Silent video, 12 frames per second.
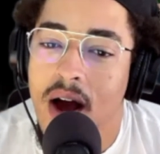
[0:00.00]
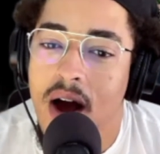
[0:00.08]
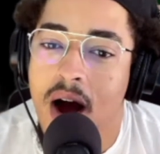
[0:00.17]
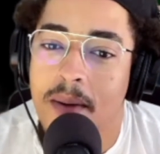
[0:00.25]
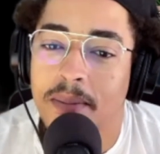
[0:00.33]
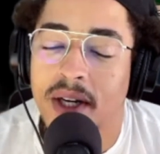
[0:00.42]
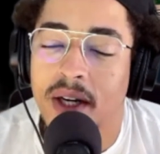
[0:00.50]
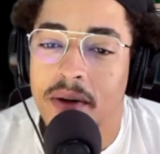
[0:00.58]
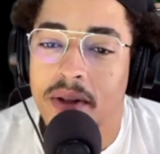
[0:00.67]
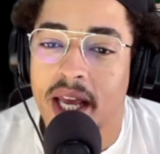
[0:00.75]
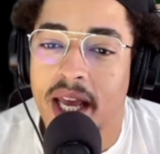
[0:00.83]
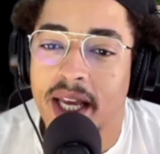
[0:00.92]
are
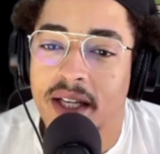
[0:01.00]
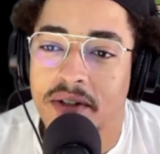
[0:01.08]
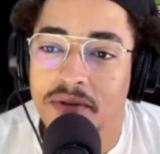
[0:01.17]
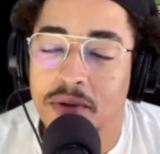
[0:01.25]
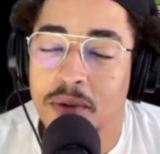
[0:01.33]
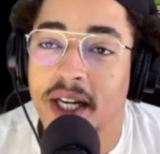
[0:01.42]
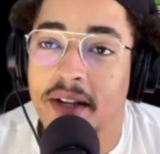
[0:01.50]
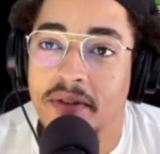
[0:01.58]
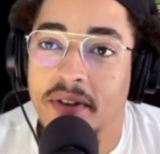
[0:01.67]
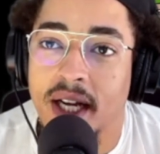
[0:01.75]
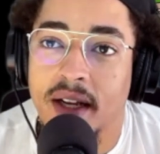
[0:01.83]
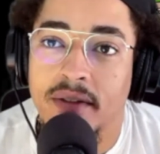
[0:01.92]
below the age of
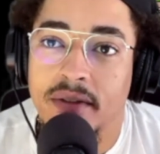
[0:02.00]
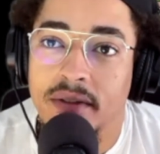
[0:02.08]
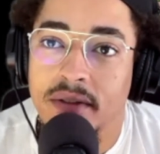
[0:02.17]
25.